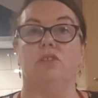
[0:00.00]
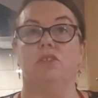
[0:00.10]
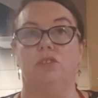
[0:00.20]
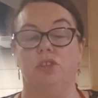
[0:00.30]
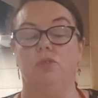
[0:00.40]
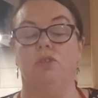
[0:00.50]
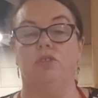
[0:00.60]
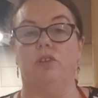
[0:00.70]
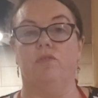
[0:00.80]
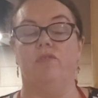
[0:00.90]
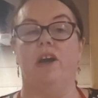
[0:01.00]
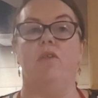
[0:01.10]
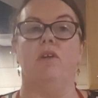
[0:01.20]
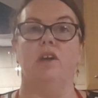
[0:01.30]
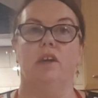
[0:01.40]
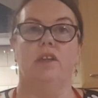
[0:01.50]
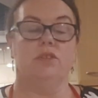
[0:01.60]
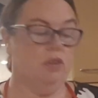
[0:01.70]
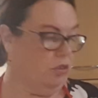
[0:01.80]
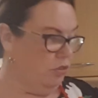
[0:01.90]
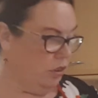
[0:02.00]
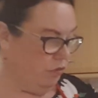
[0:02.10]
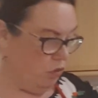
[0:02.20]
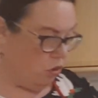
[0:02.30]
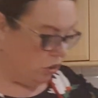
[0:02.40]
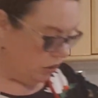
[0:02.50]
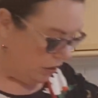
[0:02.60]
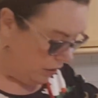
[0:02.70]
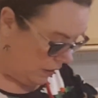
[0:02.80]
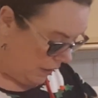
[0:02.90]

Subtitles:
So 200 of flour to 100 of water.